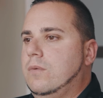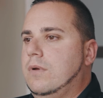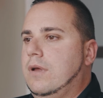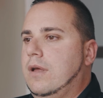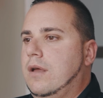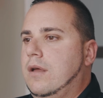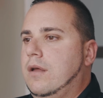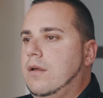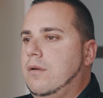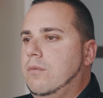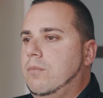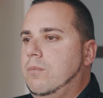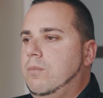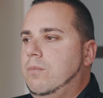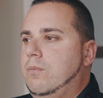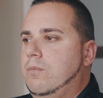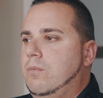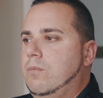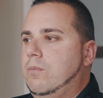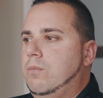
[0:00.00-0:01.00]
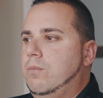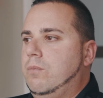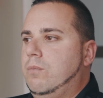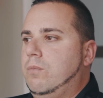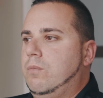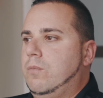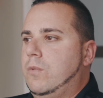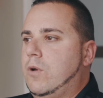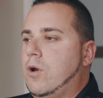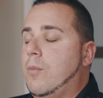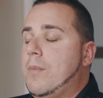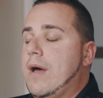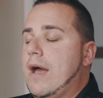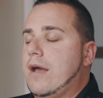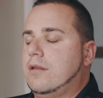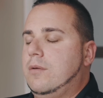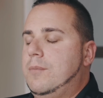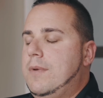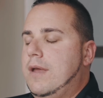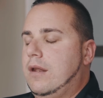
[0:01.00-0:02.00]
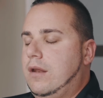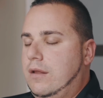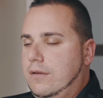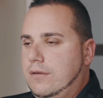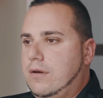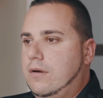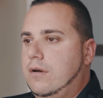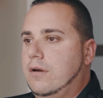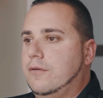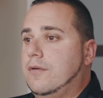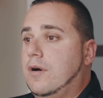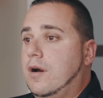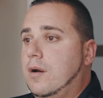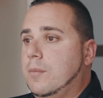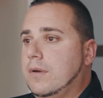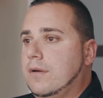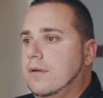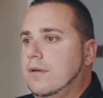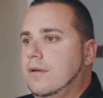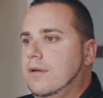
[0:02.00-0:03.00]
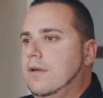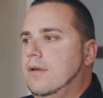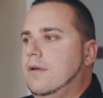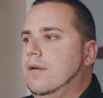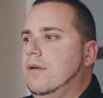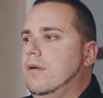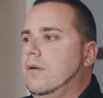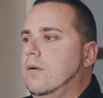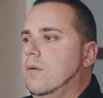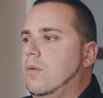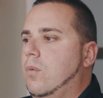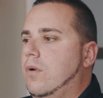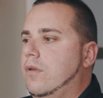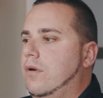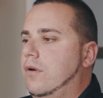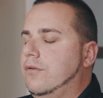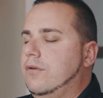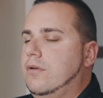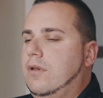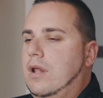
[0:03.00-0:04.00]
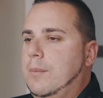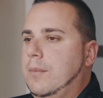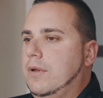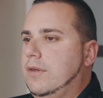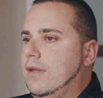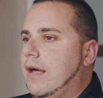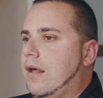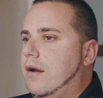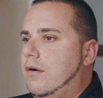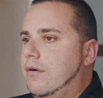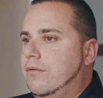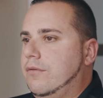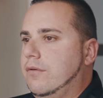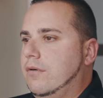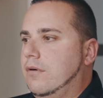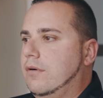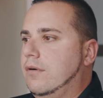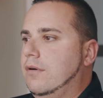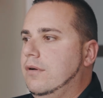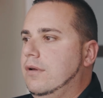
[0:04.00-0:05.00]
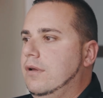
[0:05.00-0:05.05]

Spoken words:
and go back to being an interior fireman, whether it's climbing ladders or